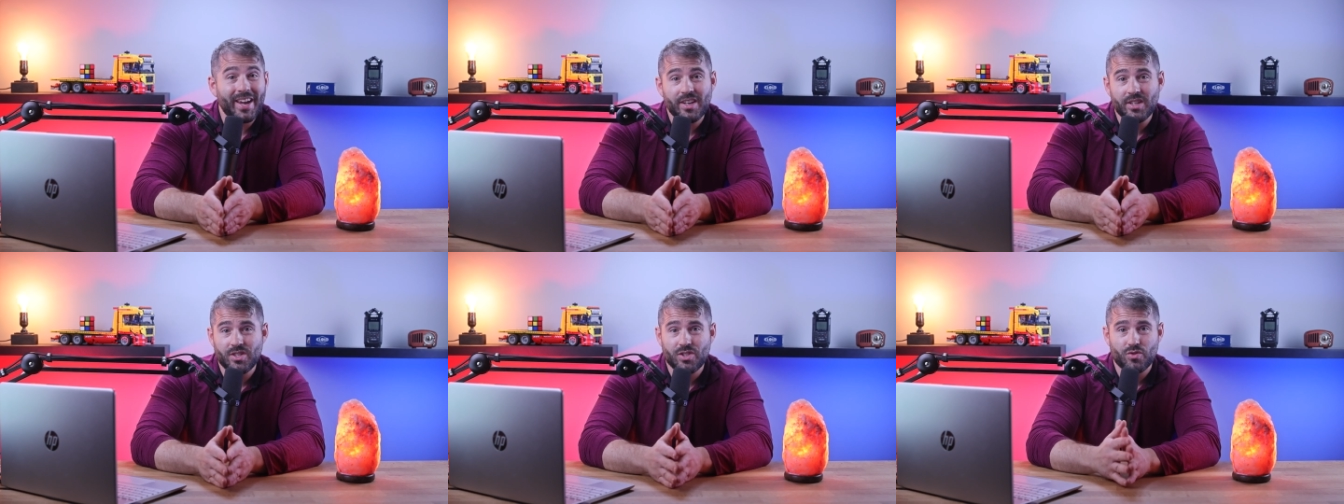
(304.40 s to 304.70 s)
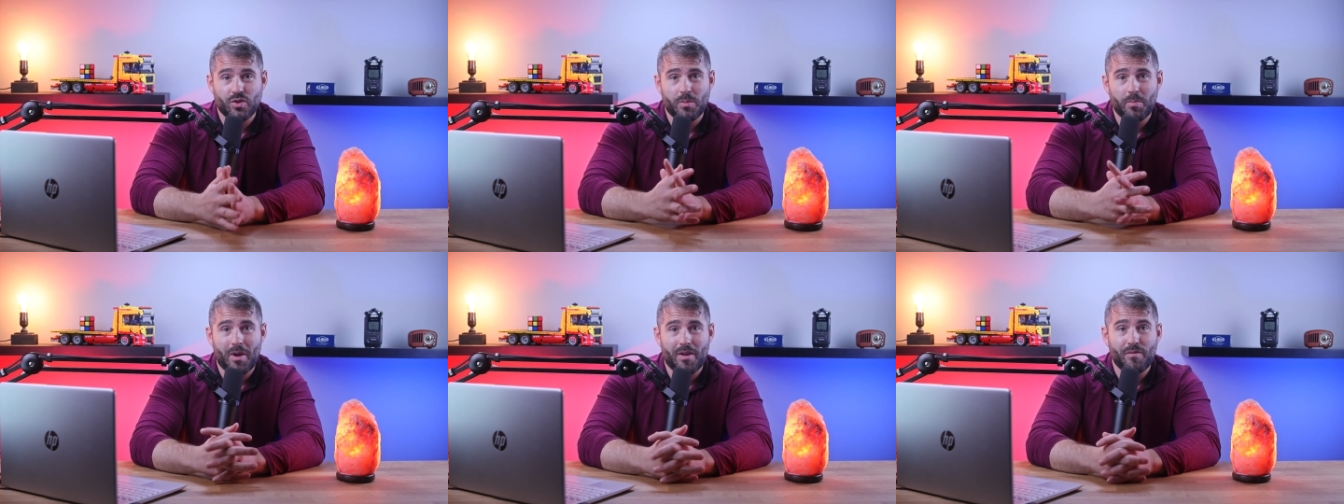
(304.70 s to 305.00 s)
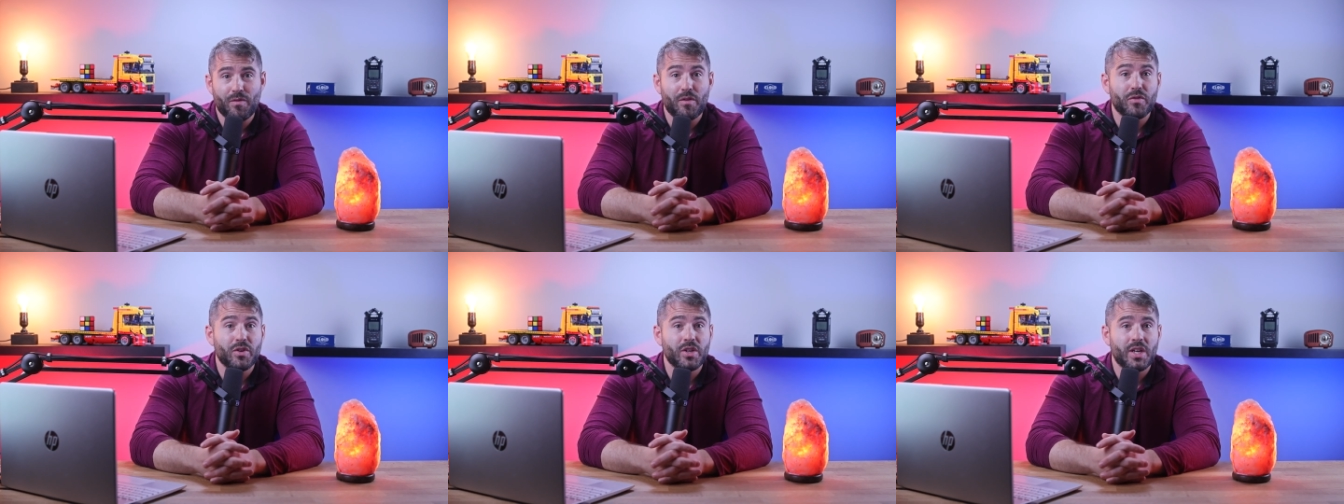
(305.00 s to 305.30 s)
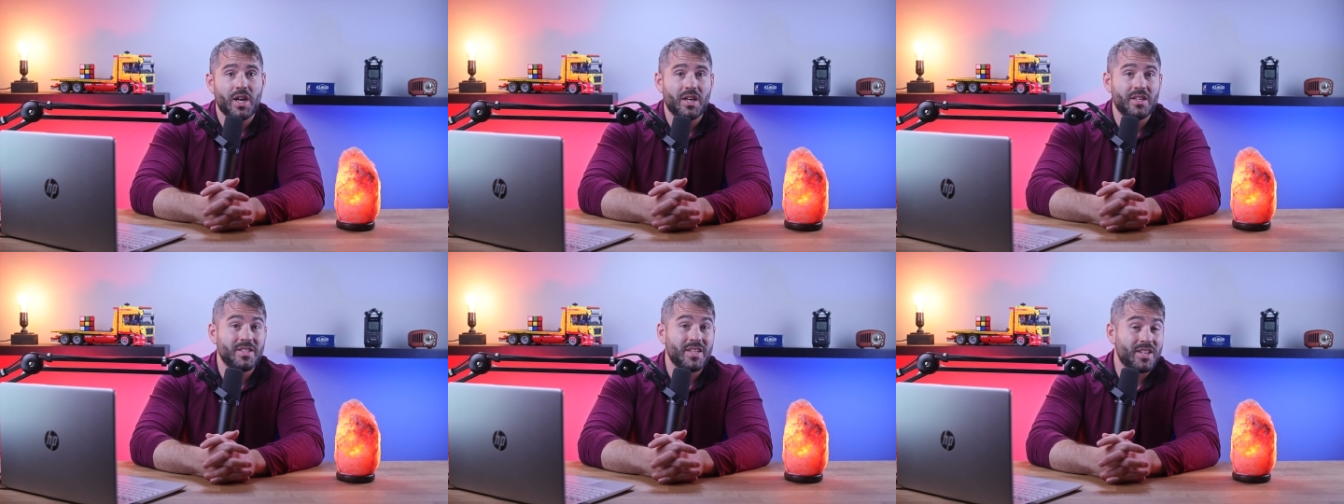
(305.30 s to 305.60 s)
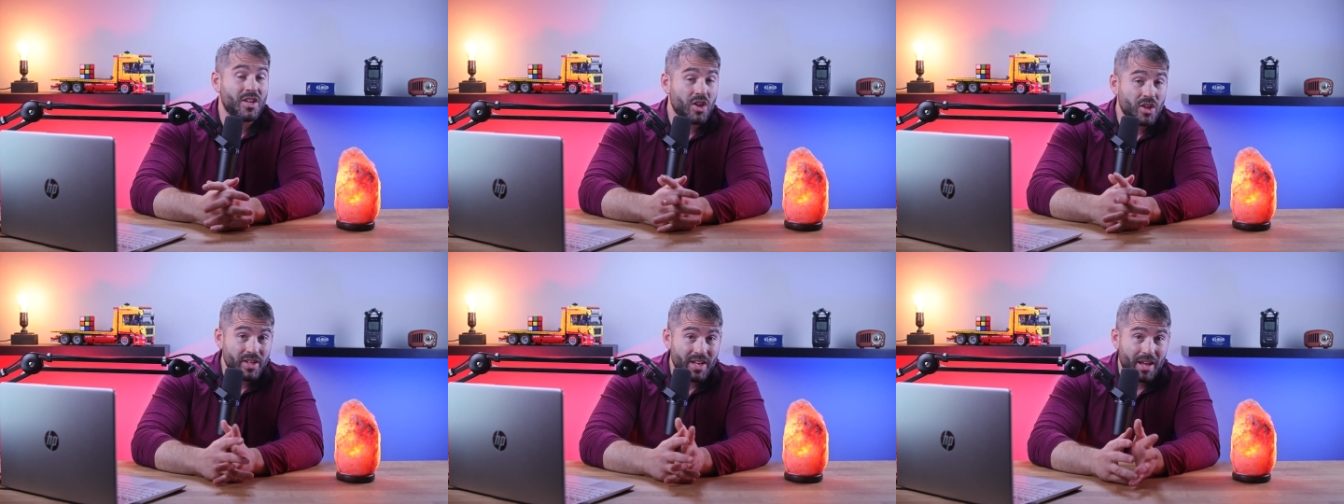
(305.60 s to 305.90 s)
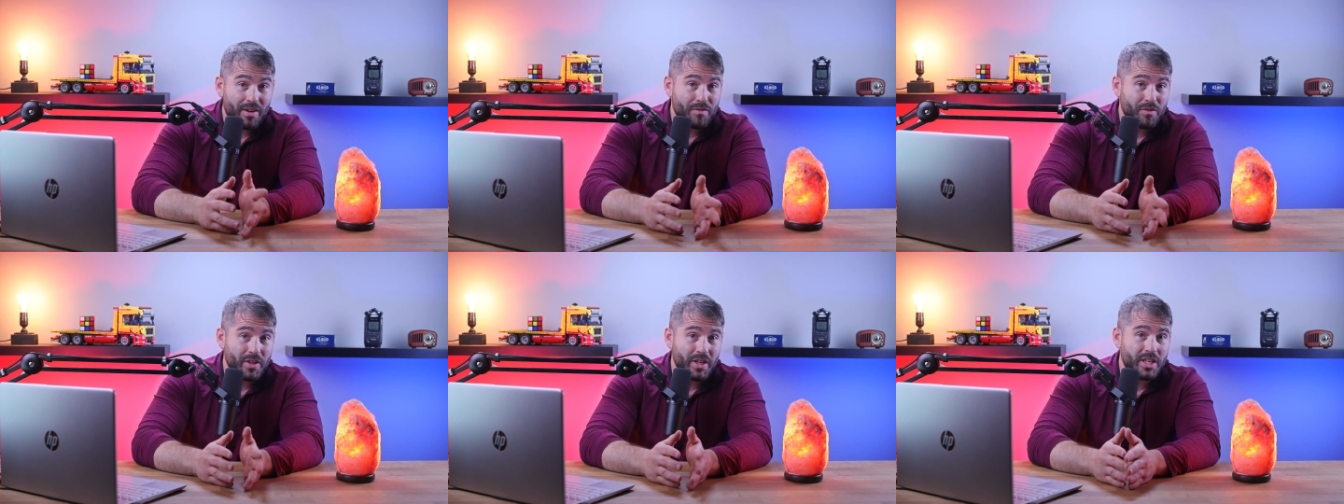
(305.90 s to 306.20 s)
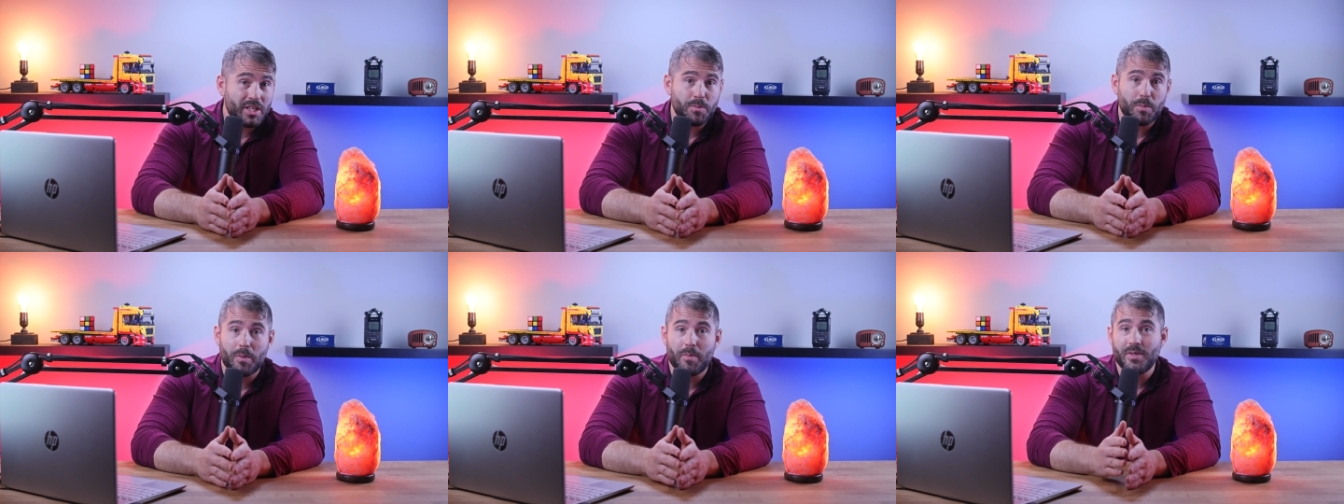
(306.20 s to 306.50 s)
I could stream my favorite content on
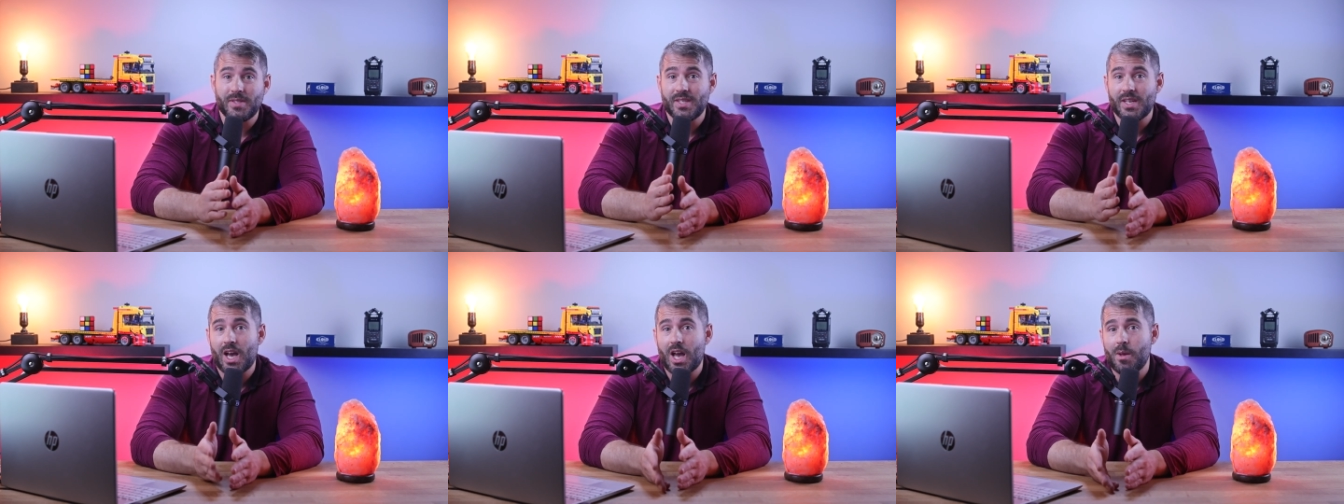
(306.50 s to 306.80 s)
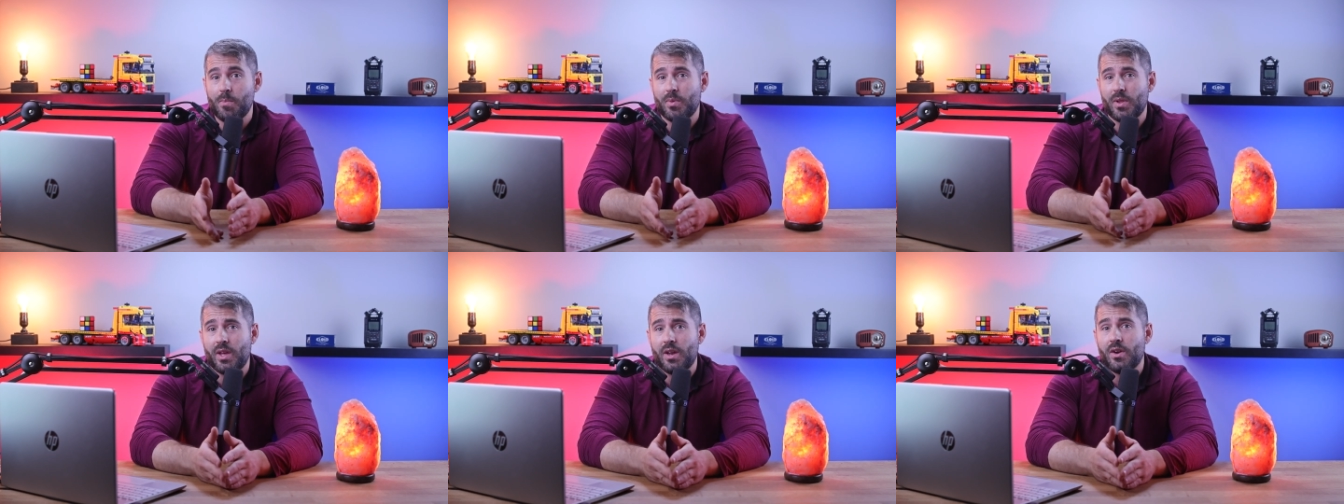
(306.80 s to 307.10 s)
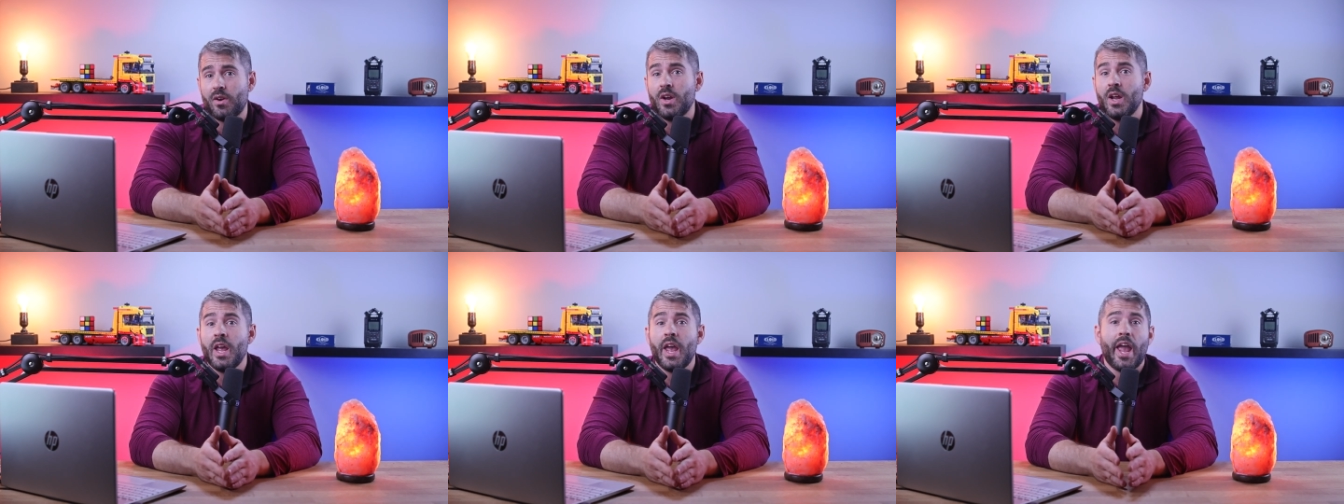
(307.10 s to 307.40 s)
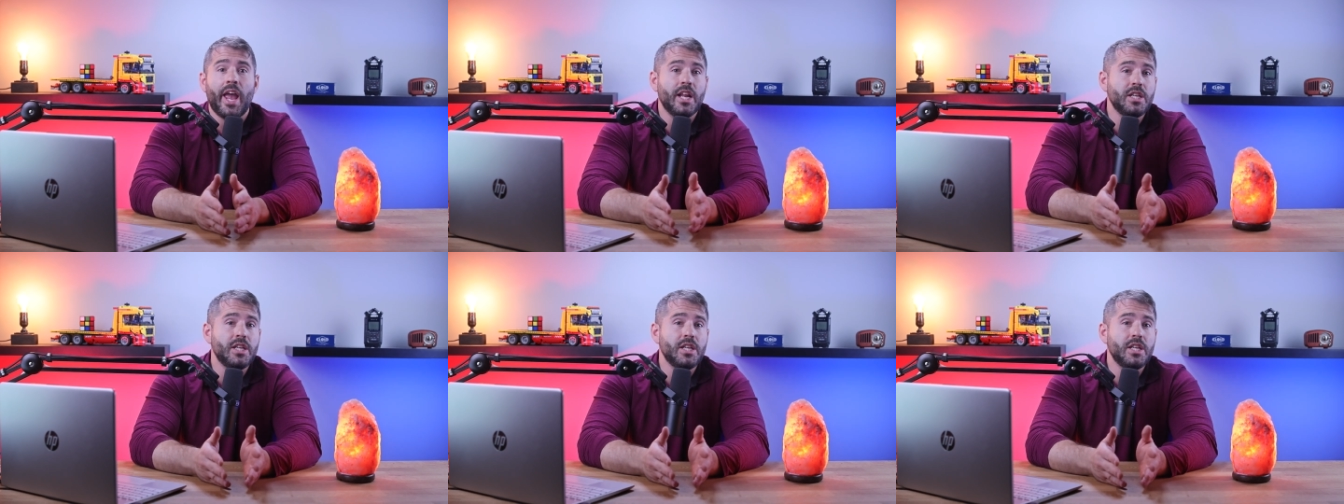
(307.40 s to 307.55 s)
Netflix, BBC iPlayer,